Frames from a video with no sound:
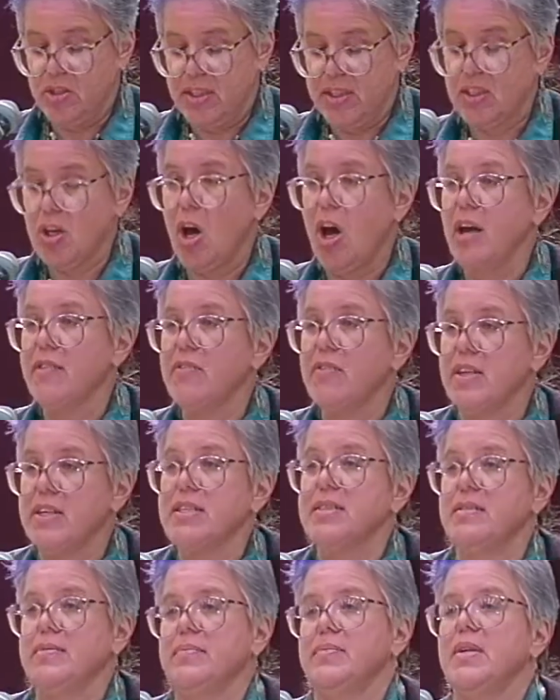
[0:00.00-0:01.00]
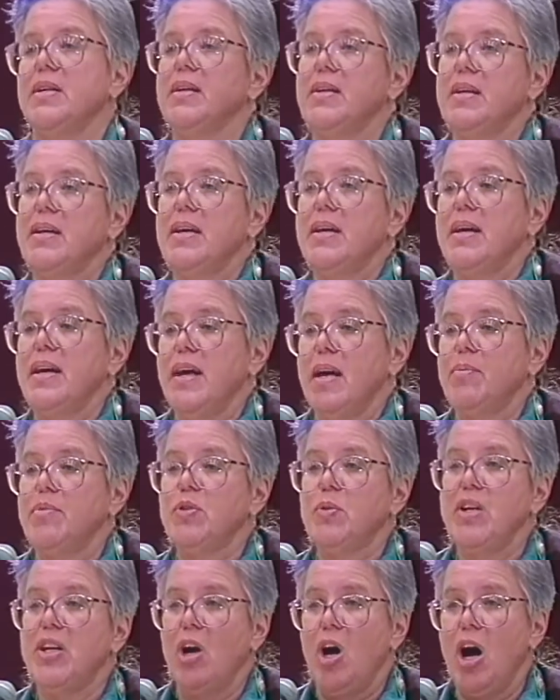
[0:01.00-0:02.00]
this conference. And
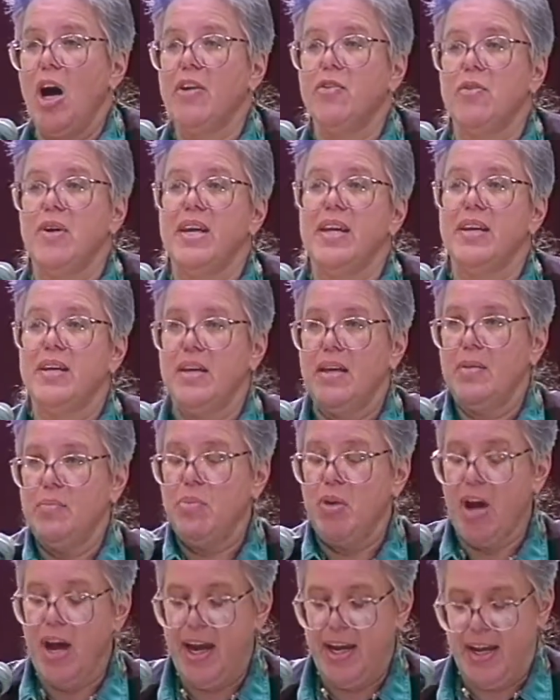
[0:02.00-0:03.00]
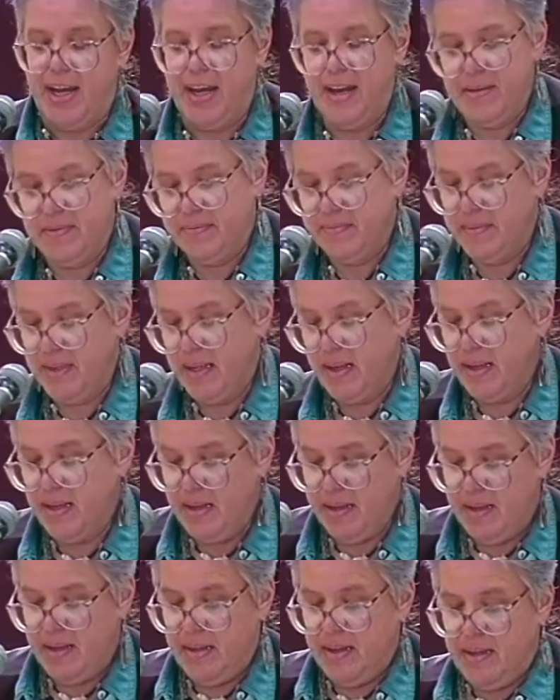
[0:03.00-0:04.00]
between Audrey and Bridie,
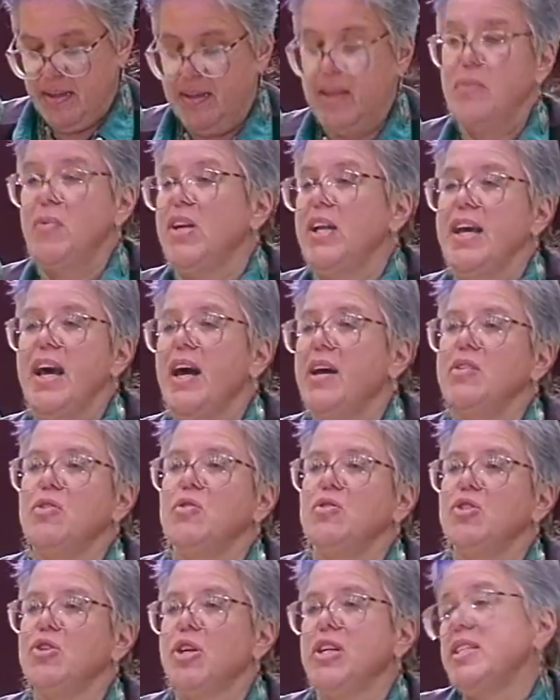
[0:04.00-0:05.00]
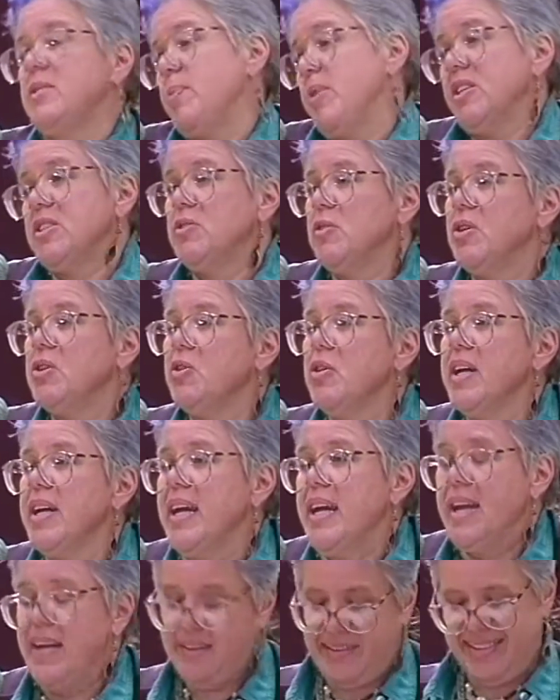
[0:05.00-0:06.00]
they really had no choice but to
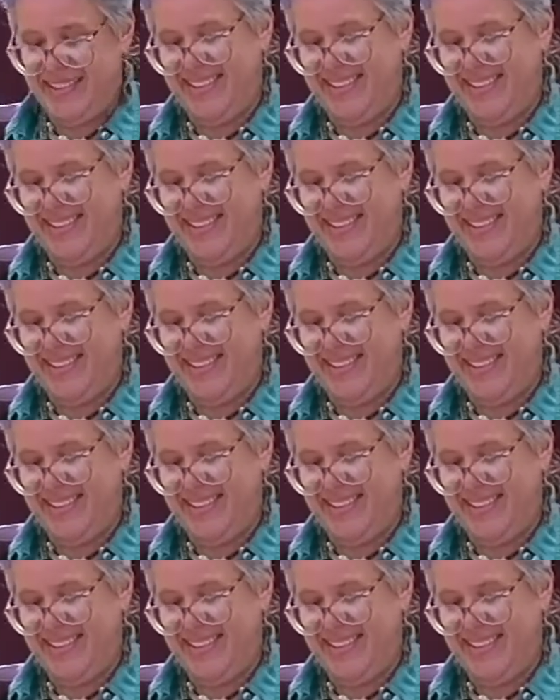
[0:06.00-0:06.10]
agree.